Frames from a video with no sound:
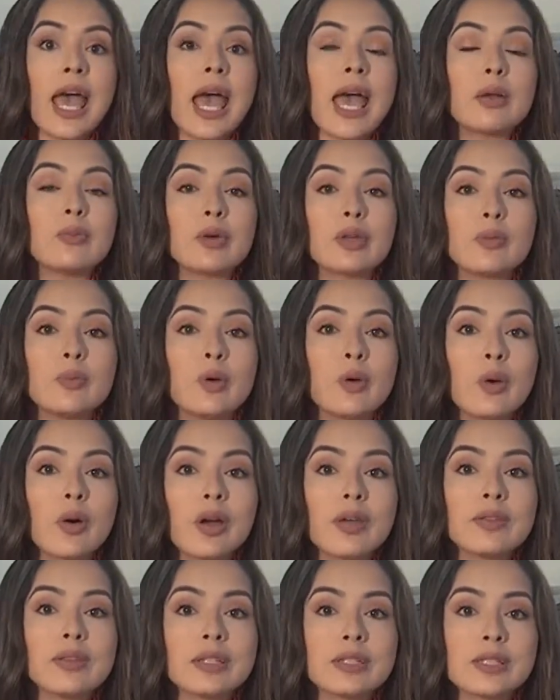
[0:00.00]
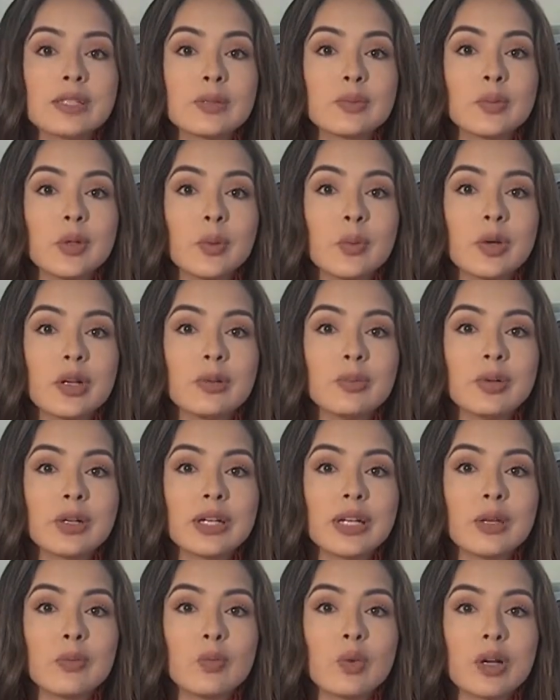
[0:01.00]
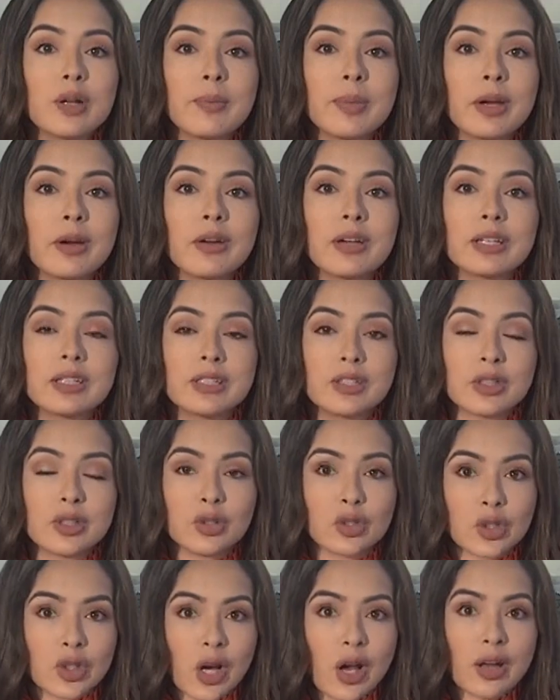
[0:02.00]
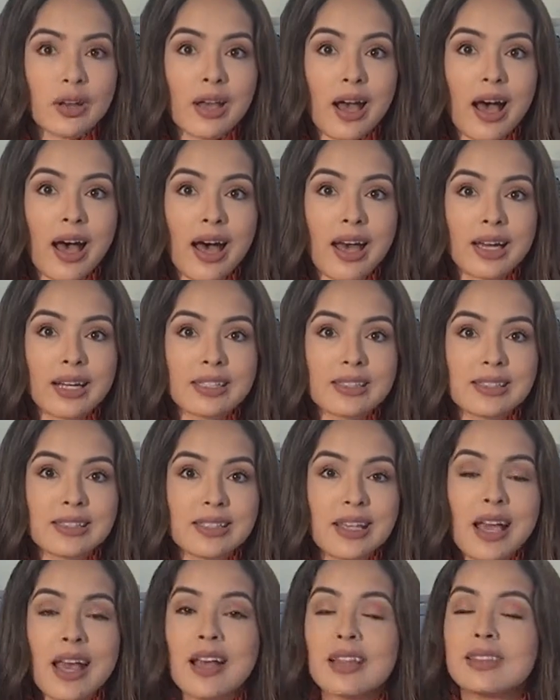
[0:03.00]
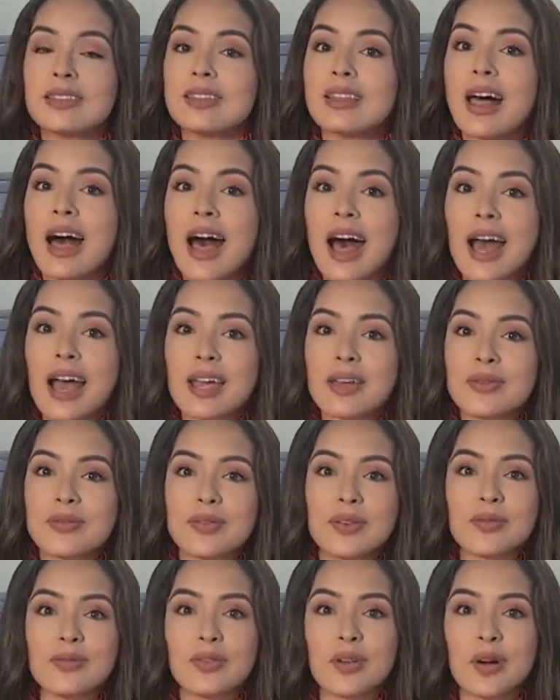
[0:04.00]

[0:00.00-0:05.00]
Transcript: And with more on this, we want to bring in One America's John Hines live